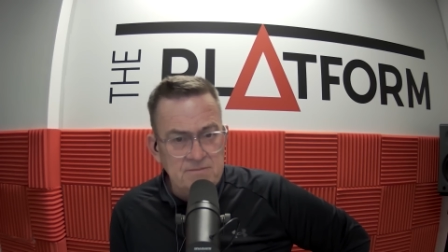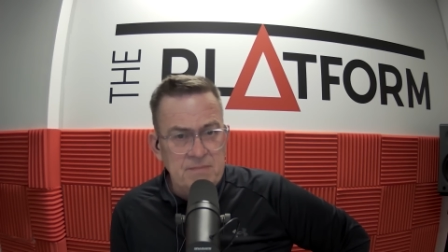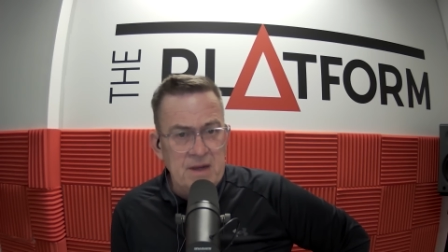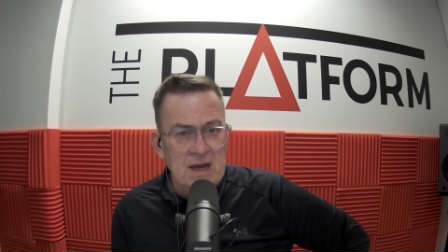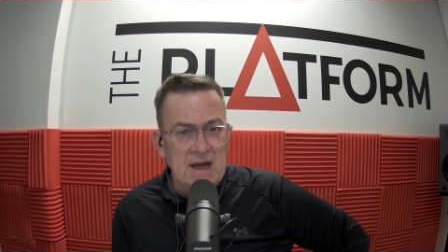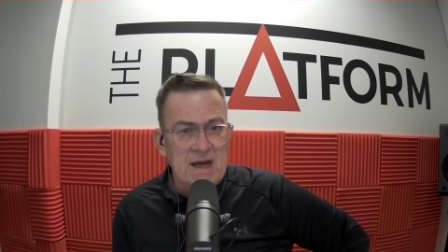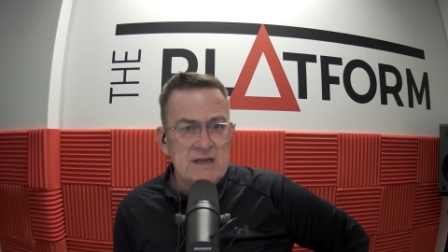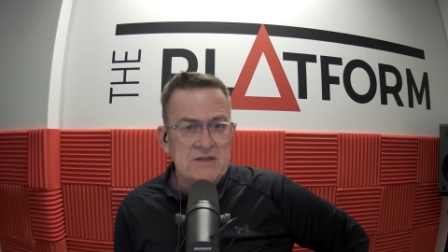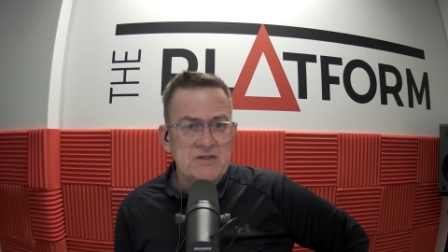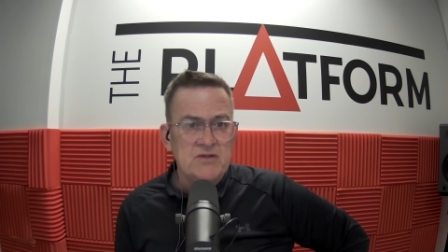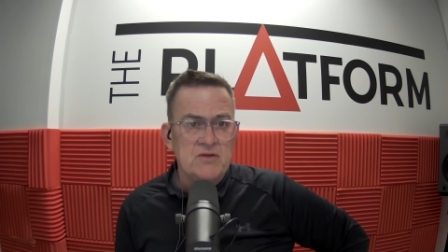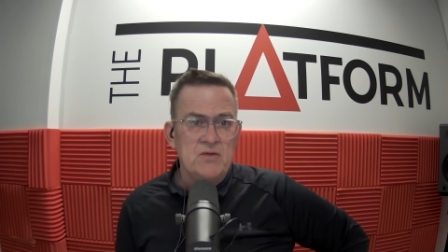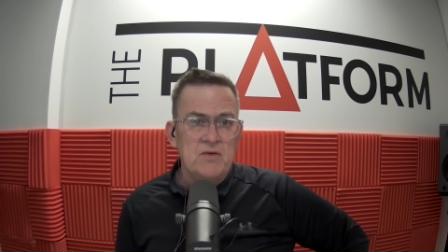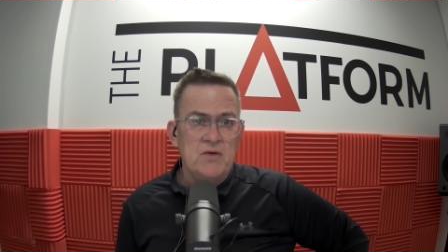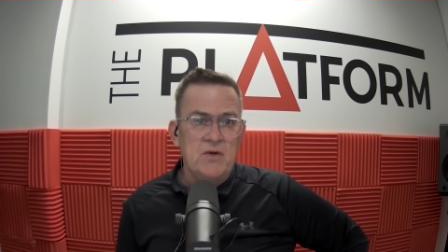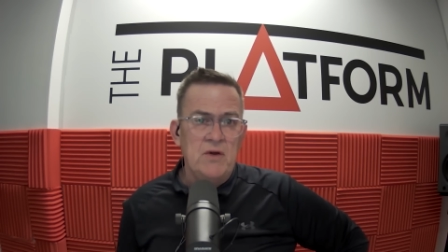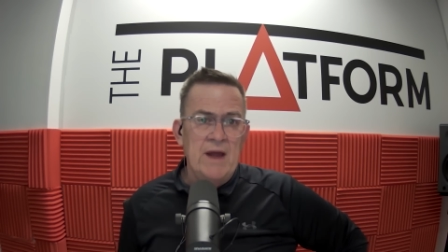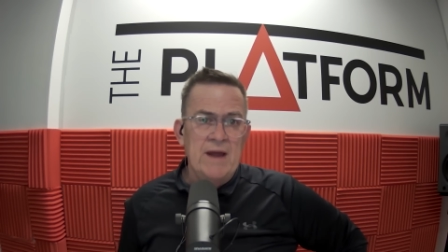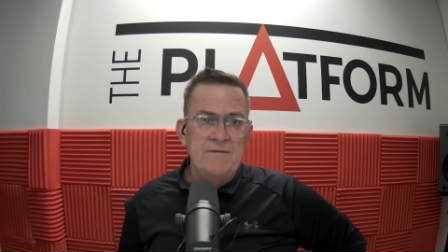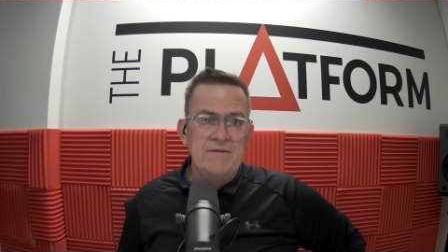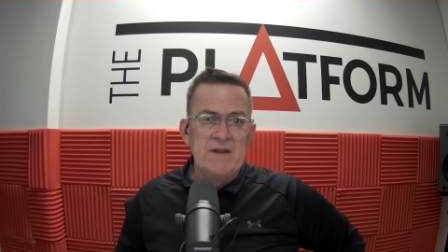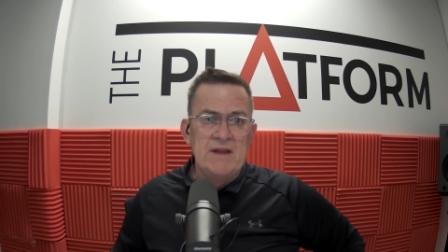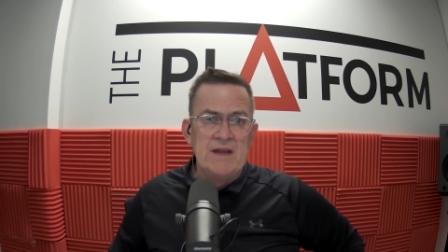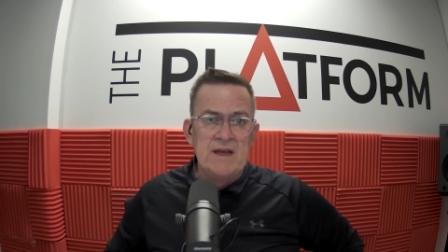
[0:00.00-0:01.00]
impartial
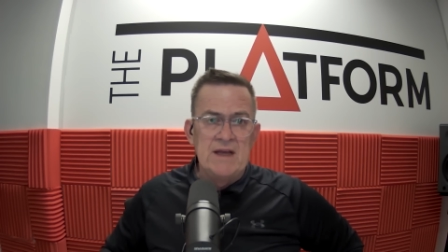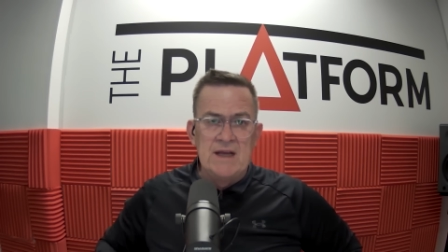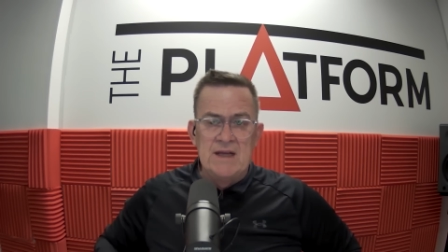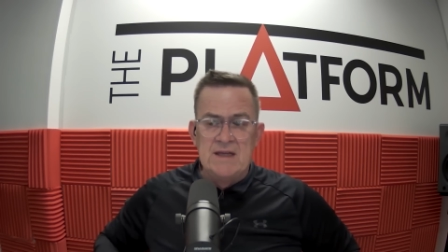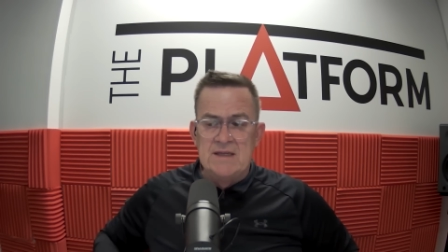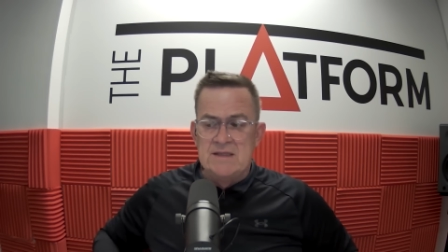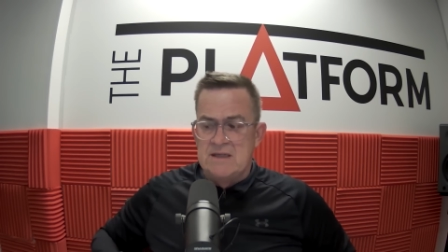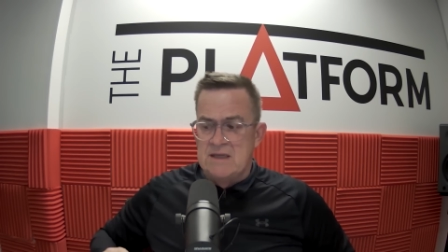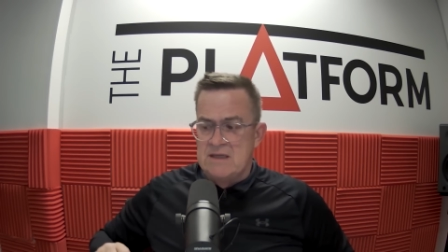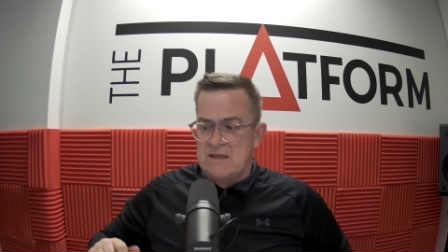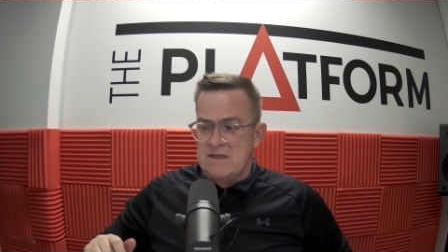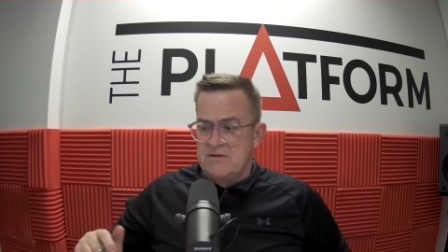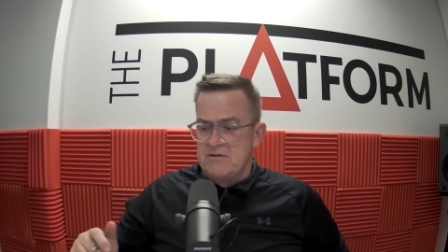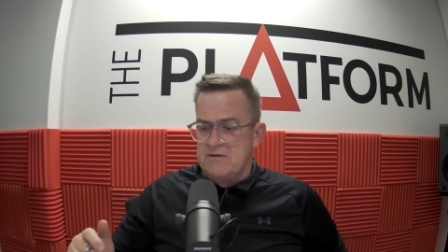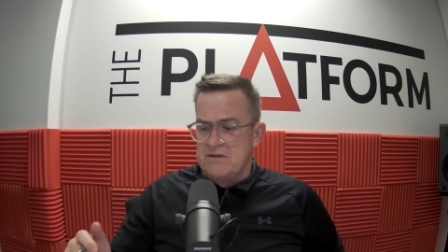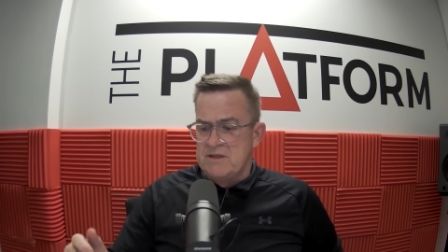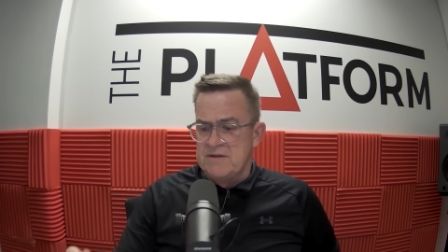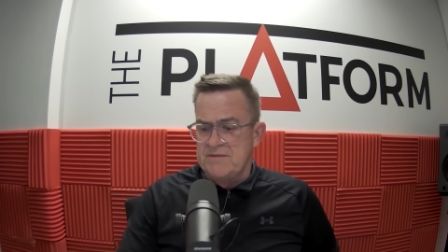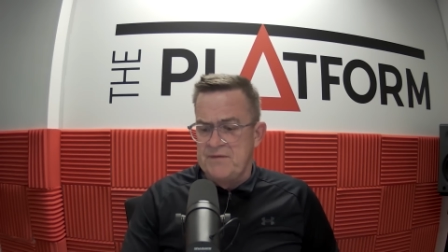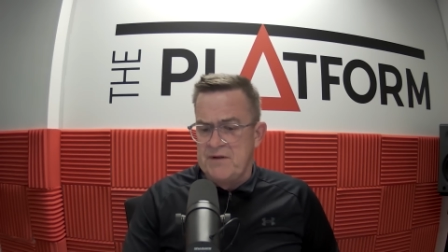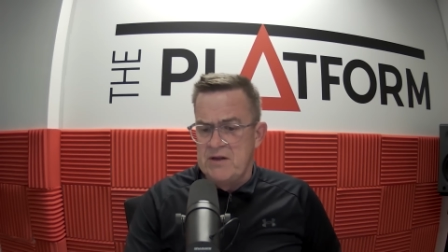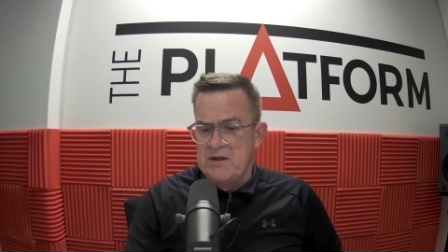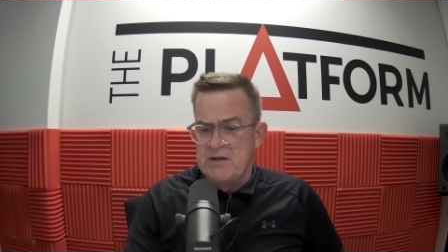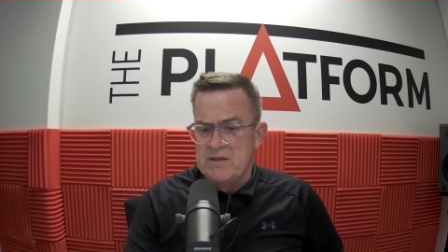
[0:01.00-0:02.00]
or having the kids'
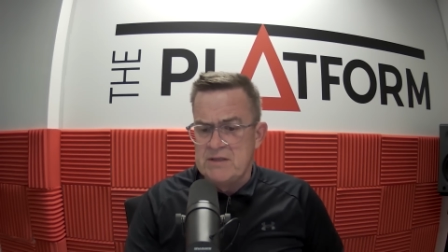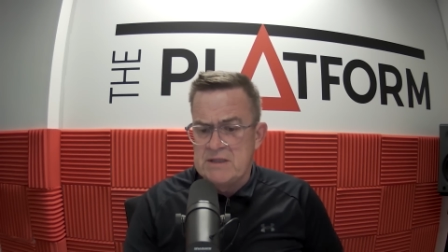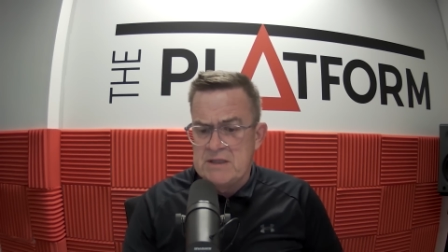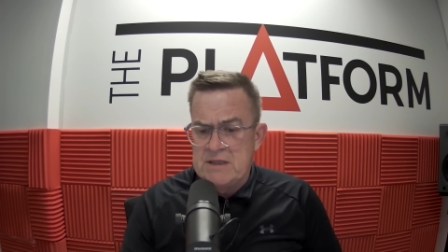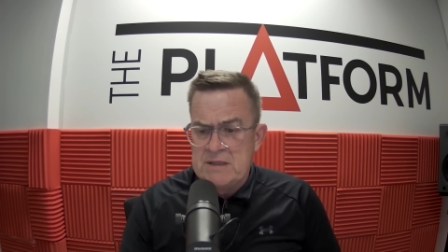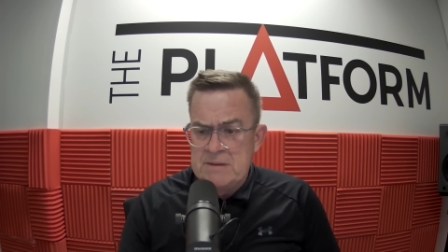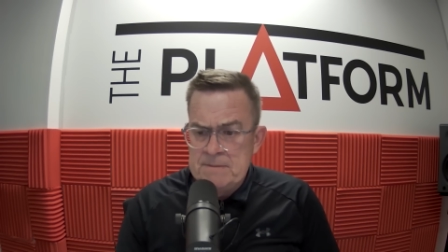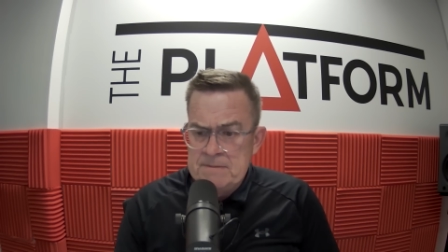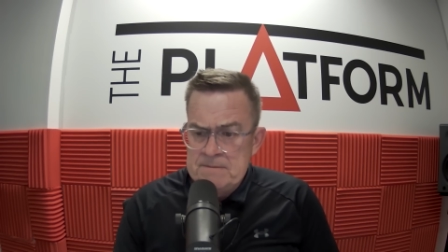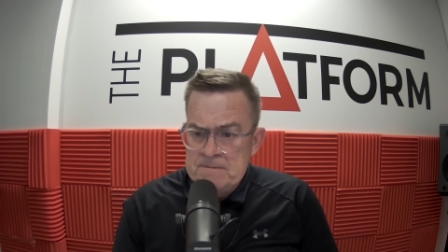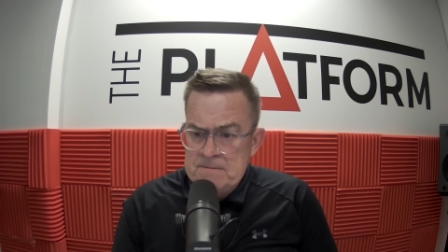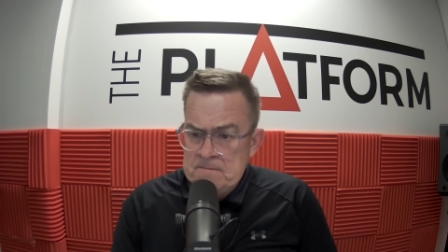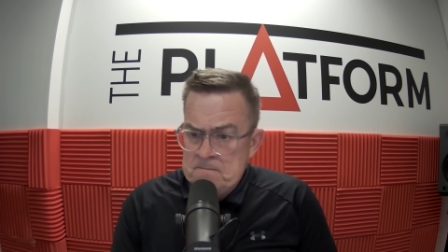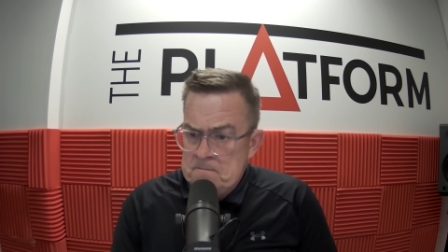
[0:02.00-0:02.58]
interests first.